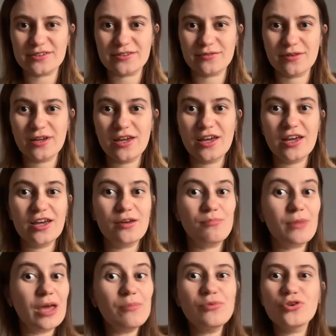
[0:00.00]
Maybe you were
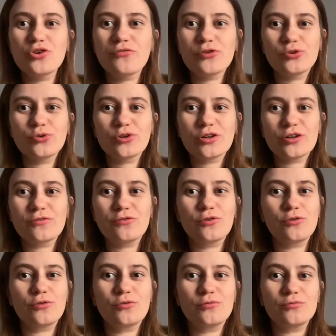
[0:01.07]
looking for
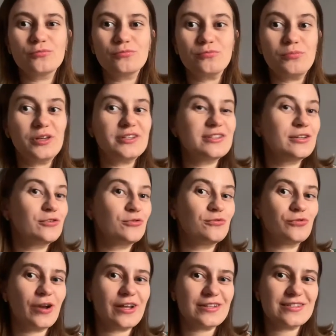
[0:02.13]
meeting new friends.
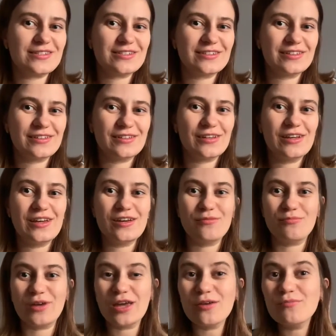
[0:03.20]
Maybe
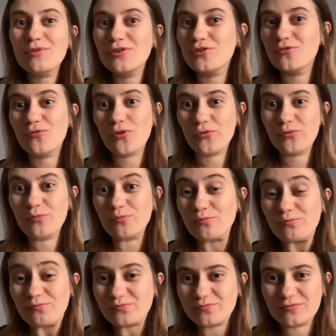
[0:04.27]
you were
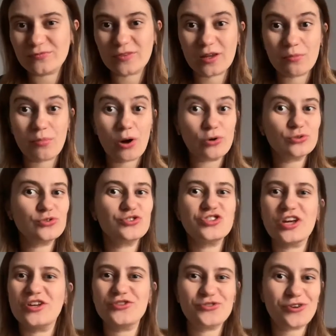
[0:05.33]
about to change your
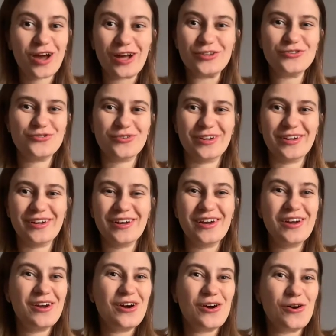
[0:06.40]
country or for
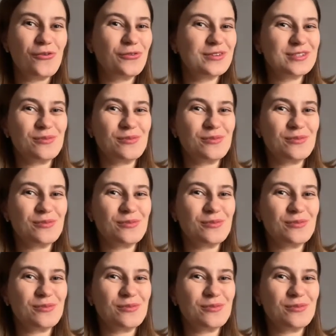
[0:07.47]
some personal